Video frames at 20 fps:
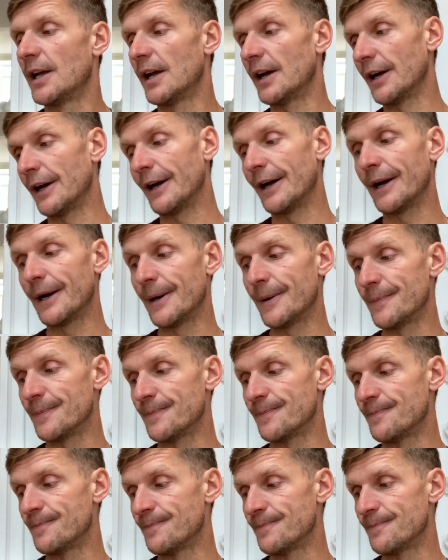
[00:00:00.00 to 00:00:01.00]

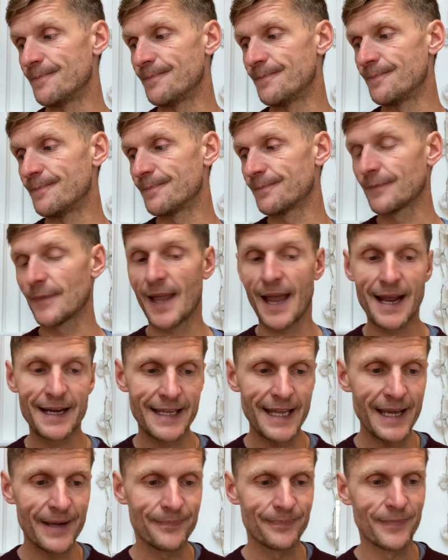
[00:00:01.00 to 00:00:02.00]
And
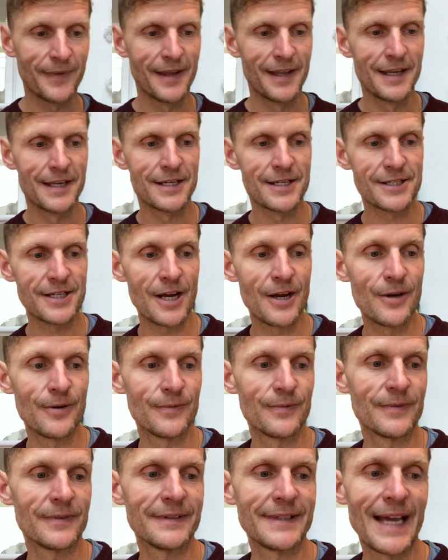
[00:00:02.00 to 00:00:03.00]
yeah, so
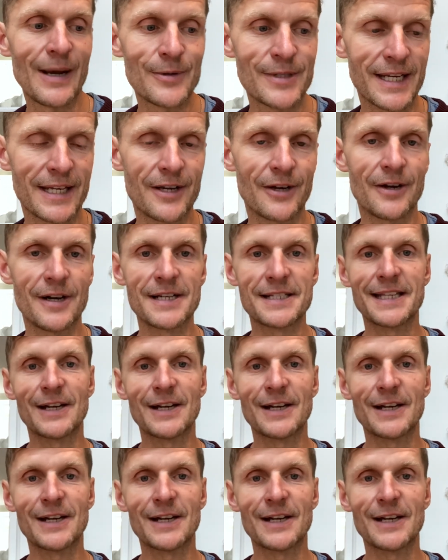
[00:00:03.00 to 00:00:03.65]
that was it, guys.